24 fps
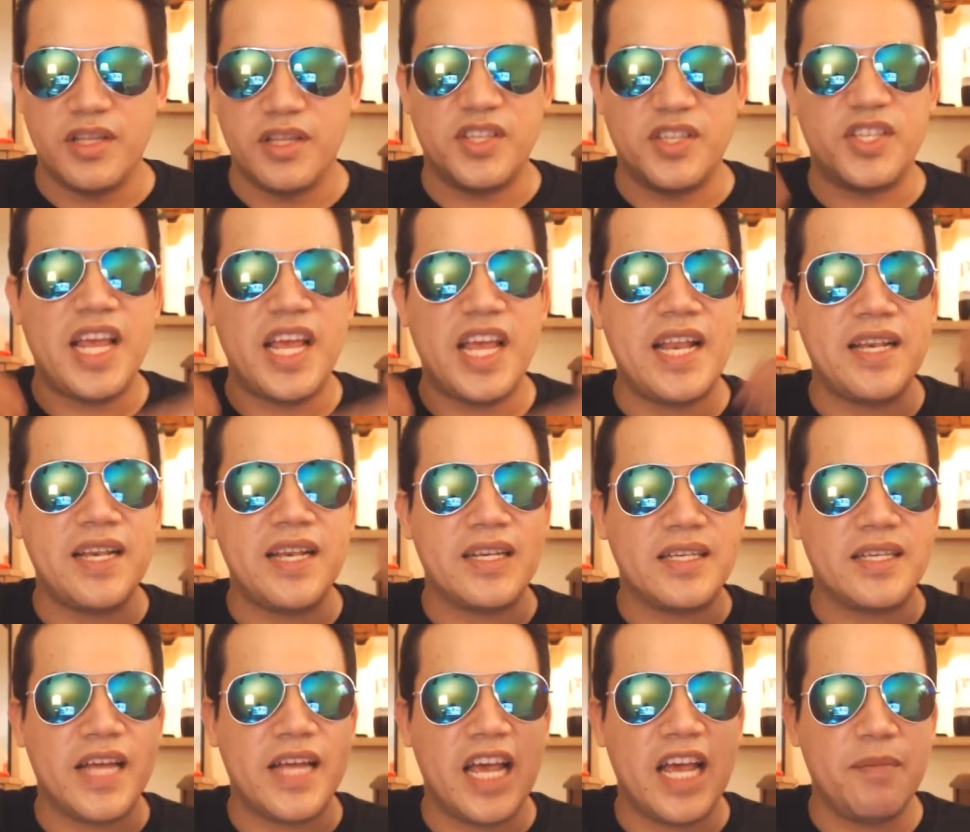
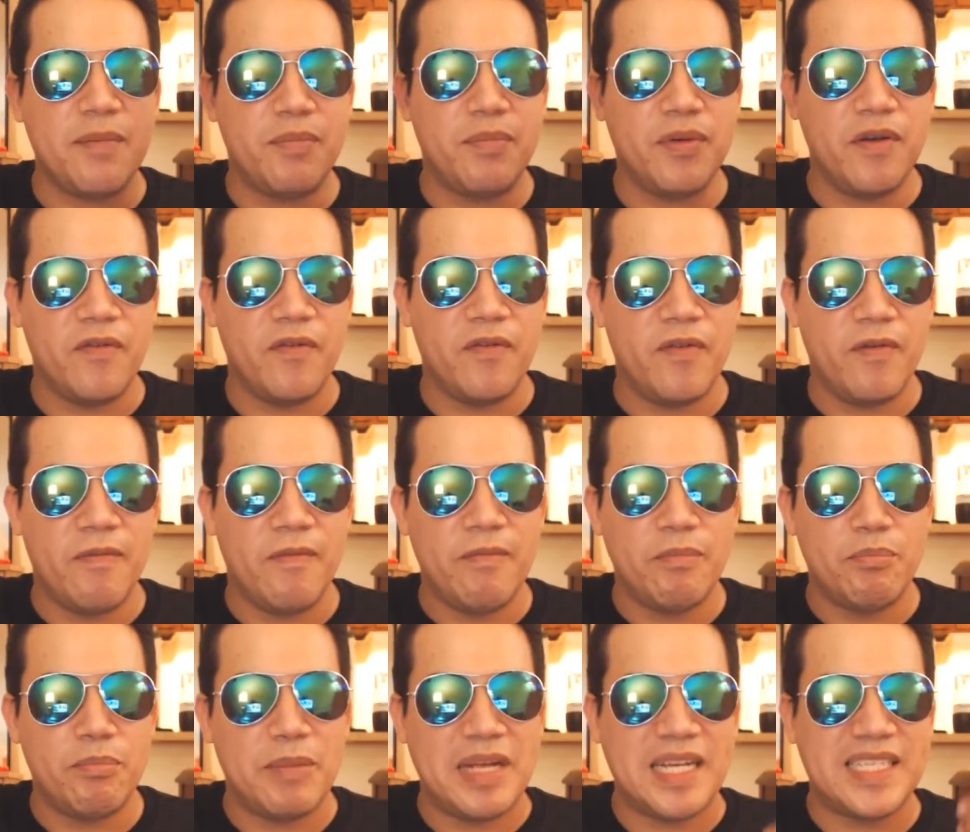Zen type of
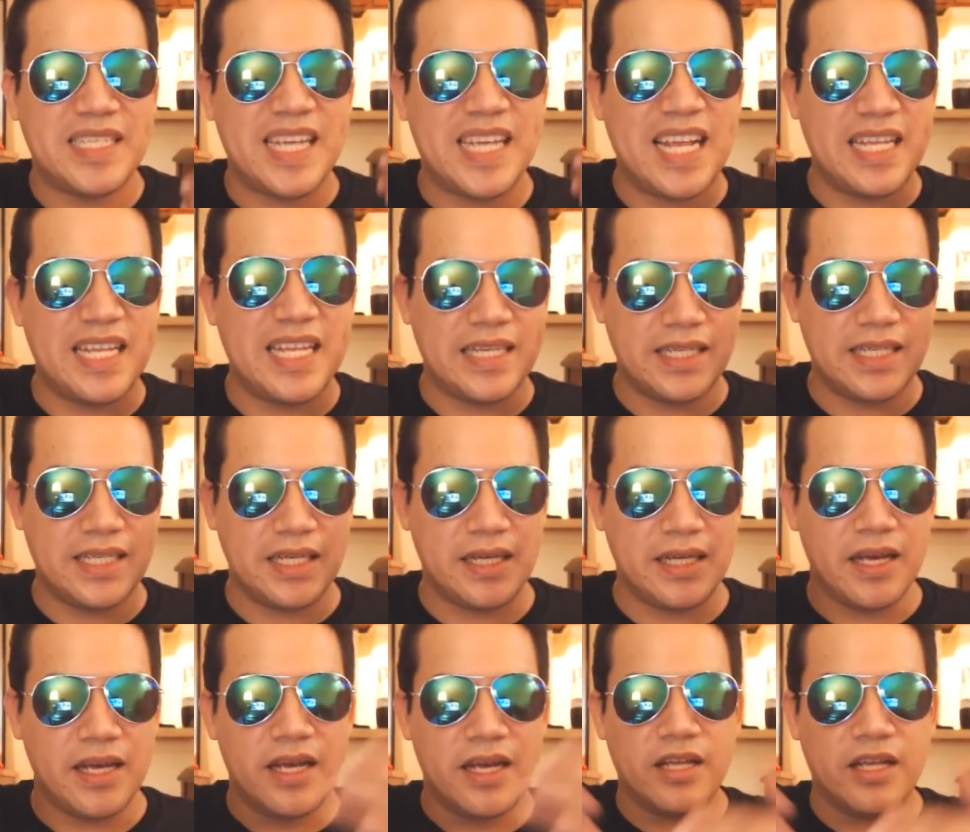
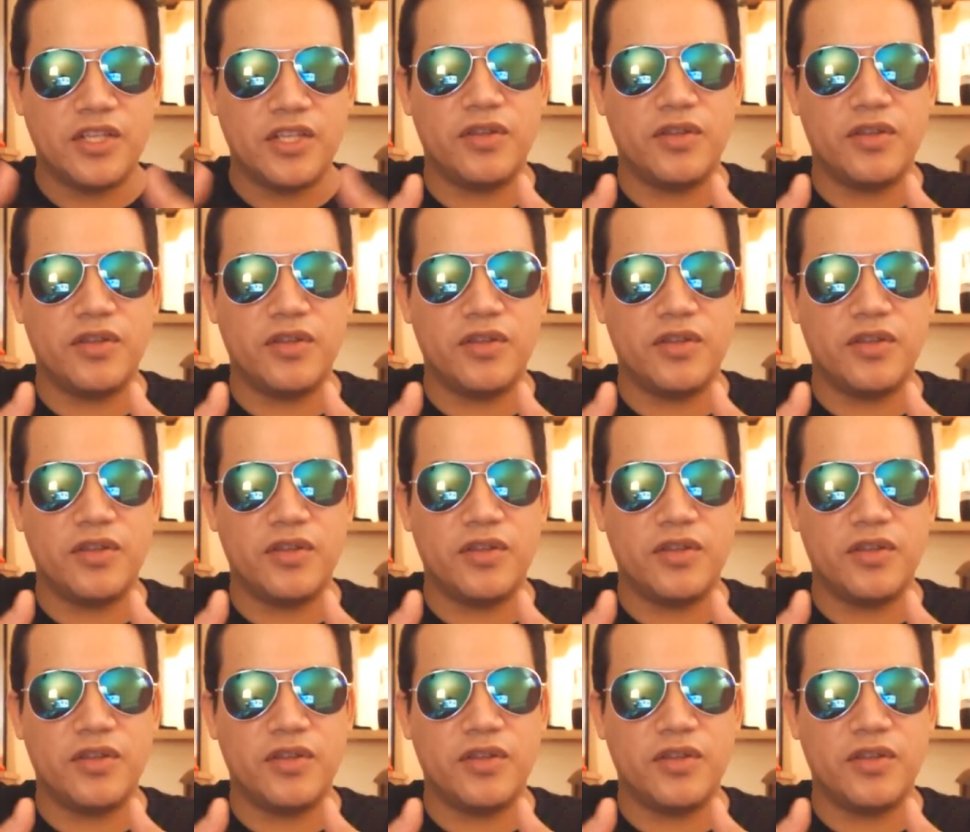mentality,